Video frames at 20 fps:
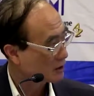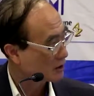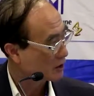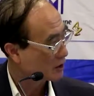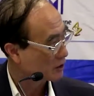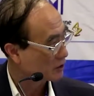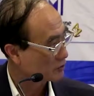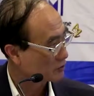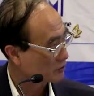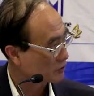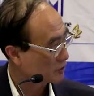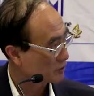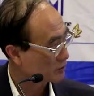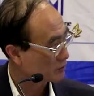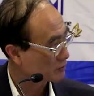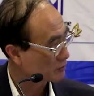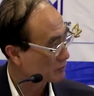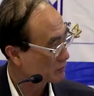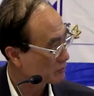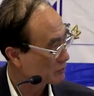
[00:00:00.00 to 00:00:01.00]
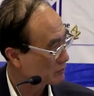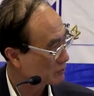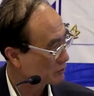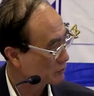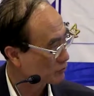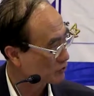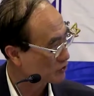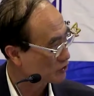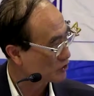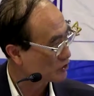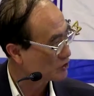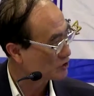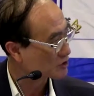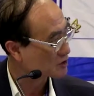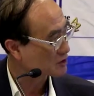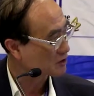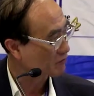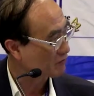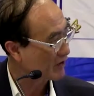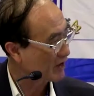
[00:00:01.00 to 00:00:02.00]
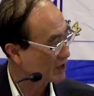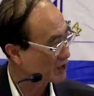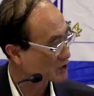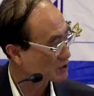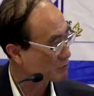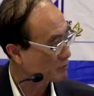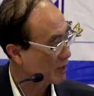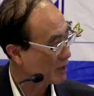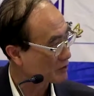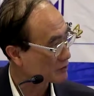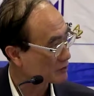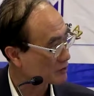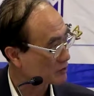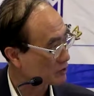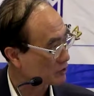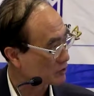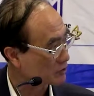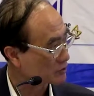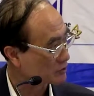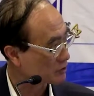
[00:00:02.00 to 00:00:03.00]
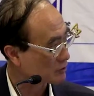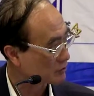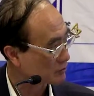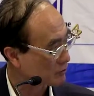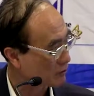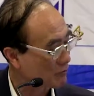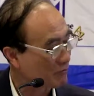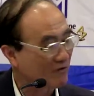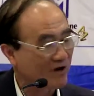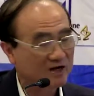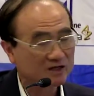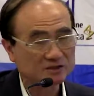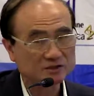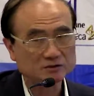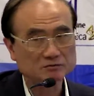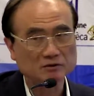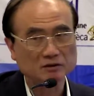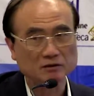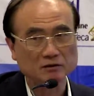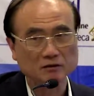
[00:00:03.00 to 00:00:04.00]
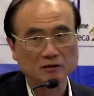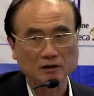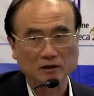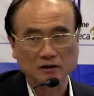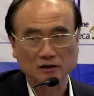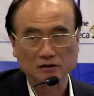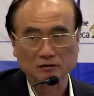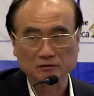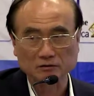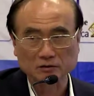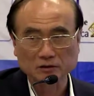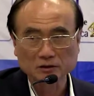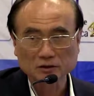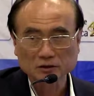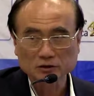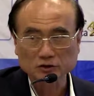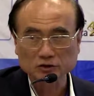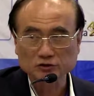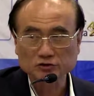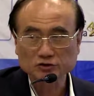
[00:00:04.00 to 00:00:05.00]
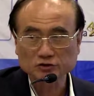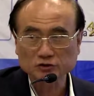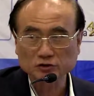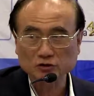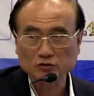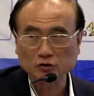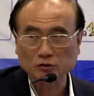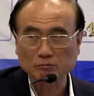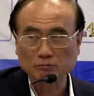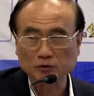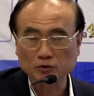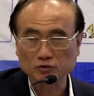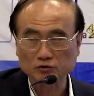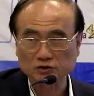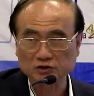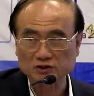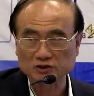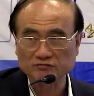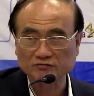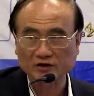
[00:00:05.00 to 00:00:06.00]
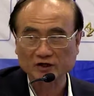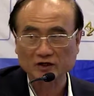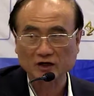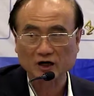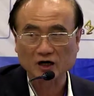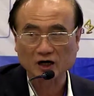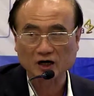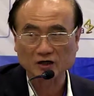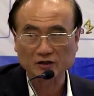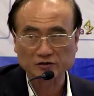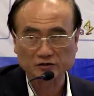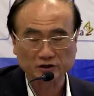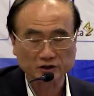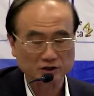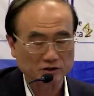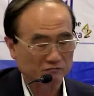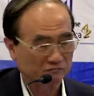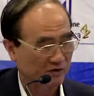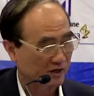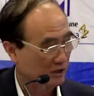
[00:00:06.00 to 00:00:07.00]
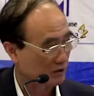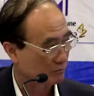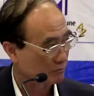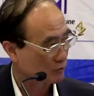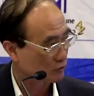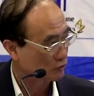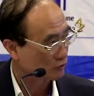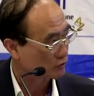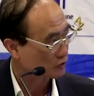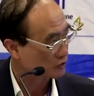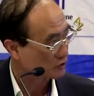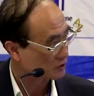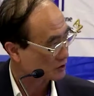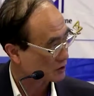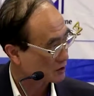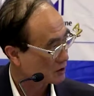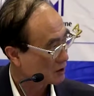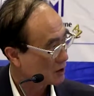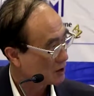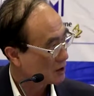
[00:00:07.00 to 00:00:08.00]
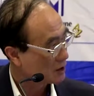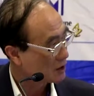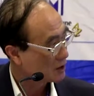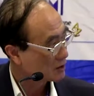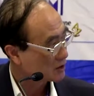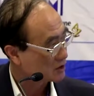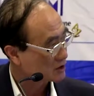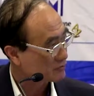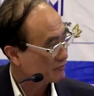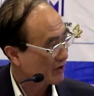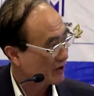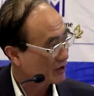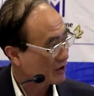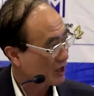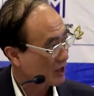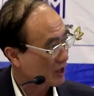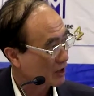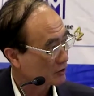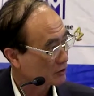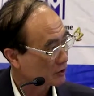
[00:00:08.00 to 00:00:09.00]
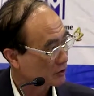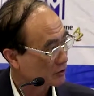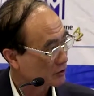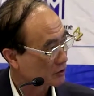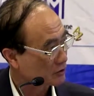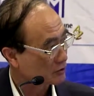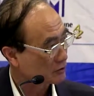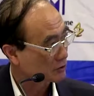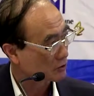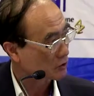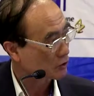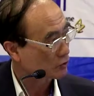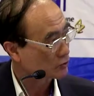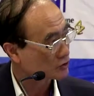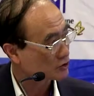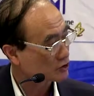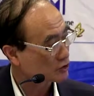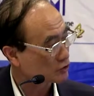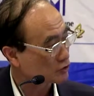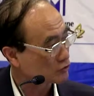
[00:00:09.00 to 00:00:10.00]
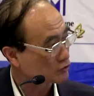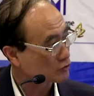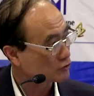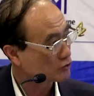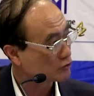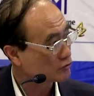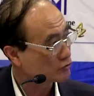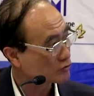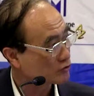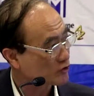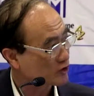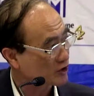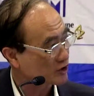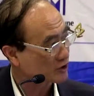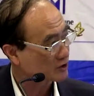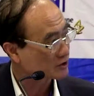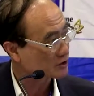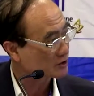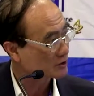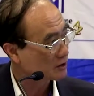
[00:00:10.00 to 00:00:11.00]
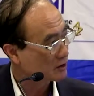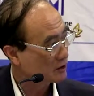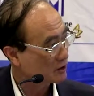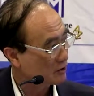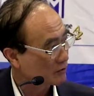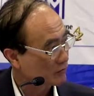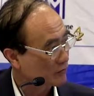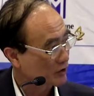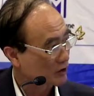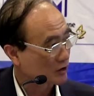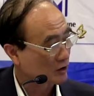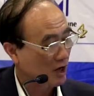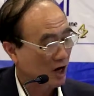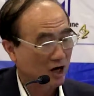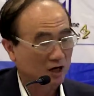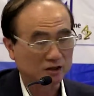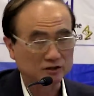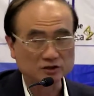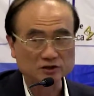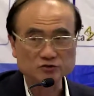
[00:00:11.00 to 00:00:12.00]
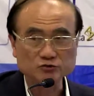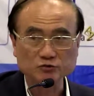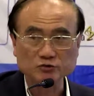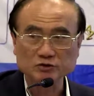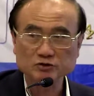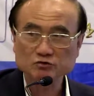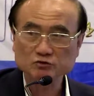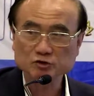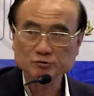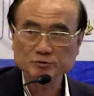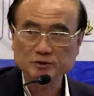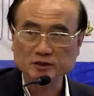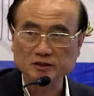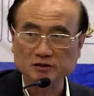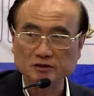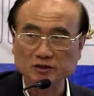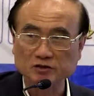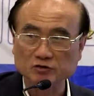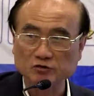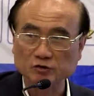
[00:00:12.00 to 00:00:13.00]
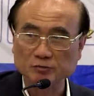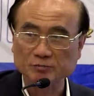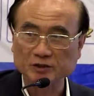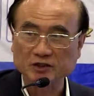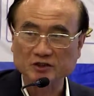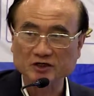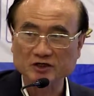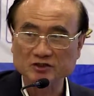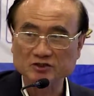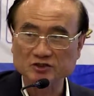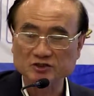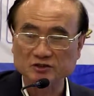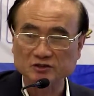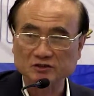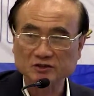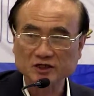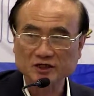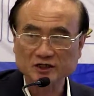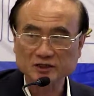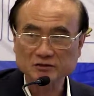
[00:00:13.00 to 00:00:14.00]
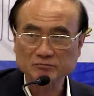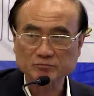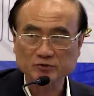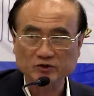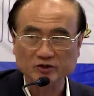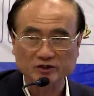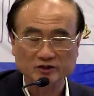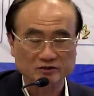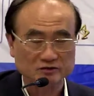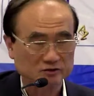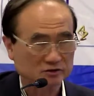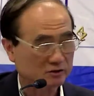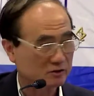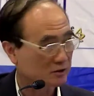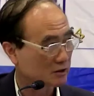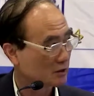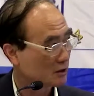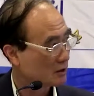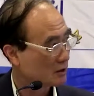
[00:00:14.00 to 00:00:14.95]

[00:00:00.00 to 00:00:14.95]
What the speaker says: and then release the virus particles, virus internal components, viral RNA and viral proteins. This viral RNA then goes into nucleus where RNA transcription and replication take place.